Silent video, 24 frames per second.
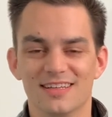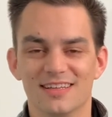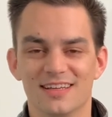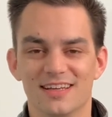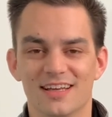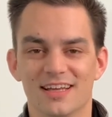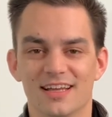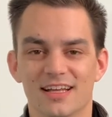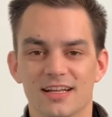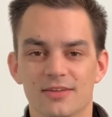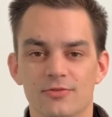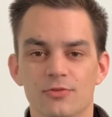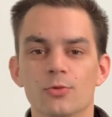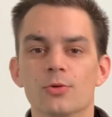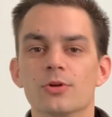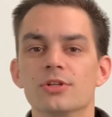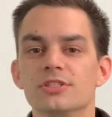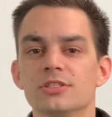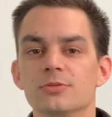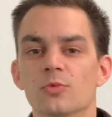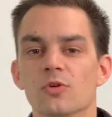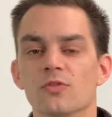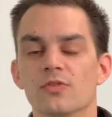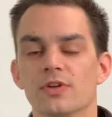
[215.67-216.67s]
and if you want
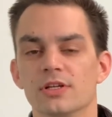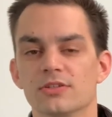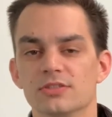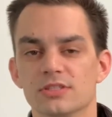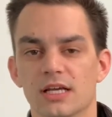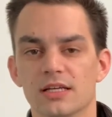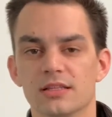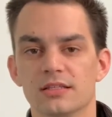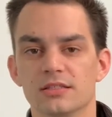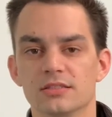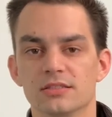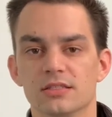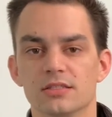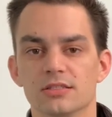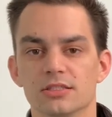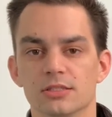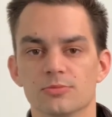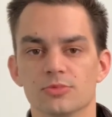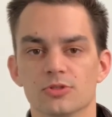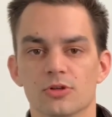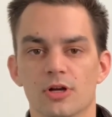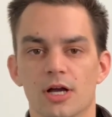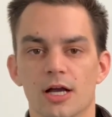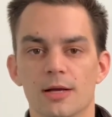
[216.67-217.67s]
to see more videos like this, hit
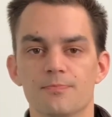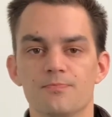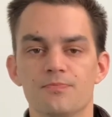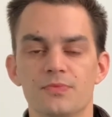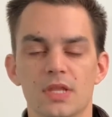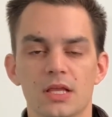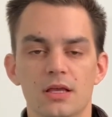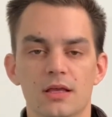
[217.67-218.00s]
subscribe.